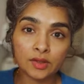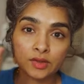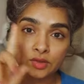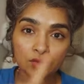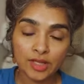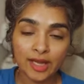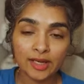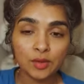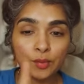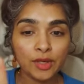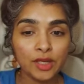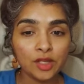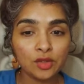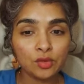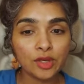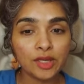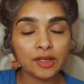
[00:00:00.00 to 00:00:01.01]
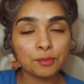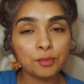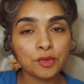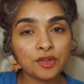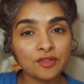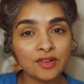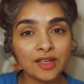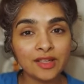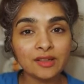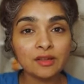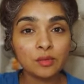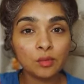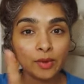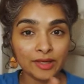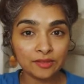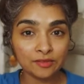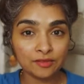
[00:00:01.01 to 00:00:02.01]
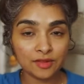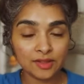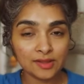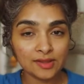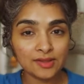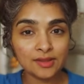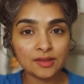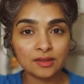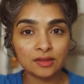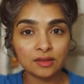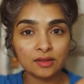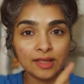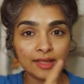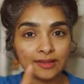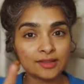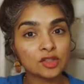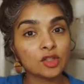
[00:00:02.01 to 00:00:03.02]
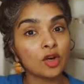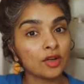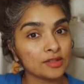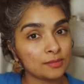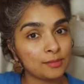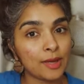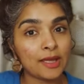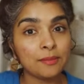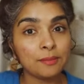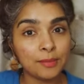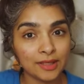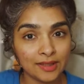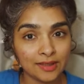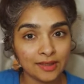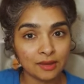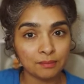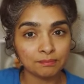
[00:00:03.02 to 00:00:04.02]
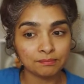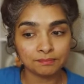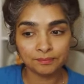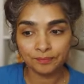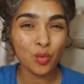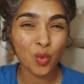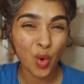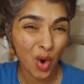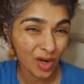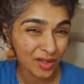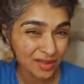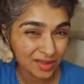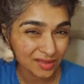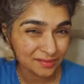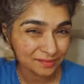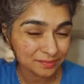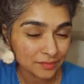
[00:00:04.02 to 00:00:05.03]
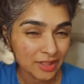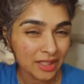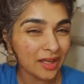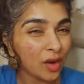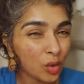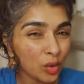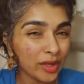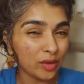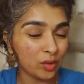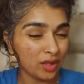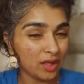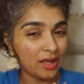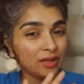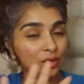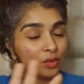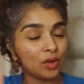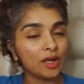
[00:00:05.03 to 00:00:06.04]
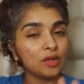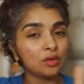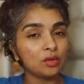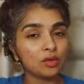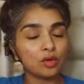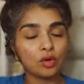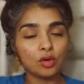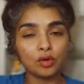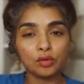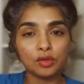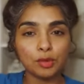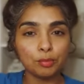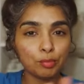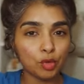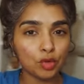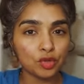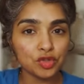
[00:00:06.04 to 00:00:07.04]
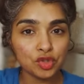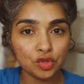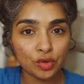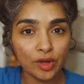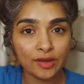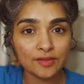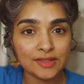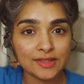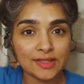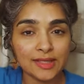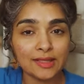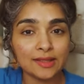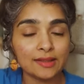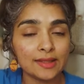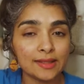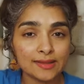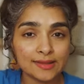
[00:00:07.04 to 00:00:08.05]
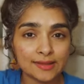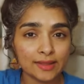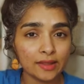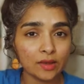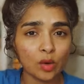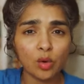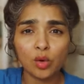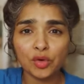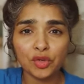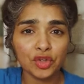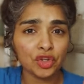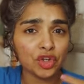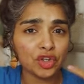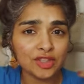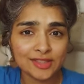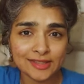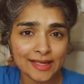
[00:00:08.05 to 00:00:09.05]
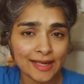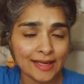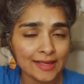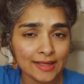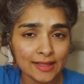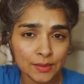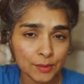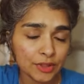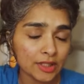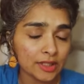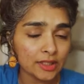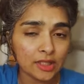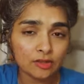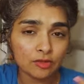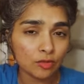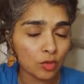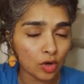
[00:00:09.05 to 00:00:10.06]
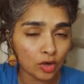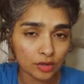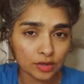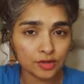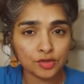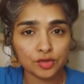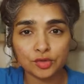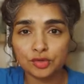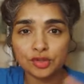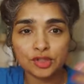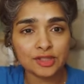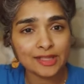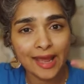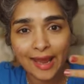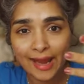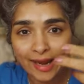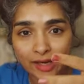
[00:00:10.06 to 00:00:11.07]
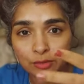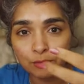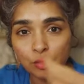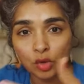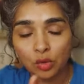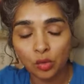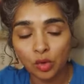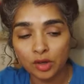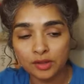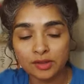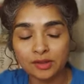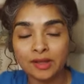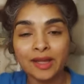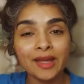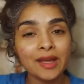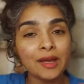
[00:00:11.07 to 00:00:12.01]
So that way you can prevent wet frizz that is caused by buildup. Water. Okay, okay, I know, I know. The posts you have seen, they'll say, oh, you're not styling with enough water, so you just add more water.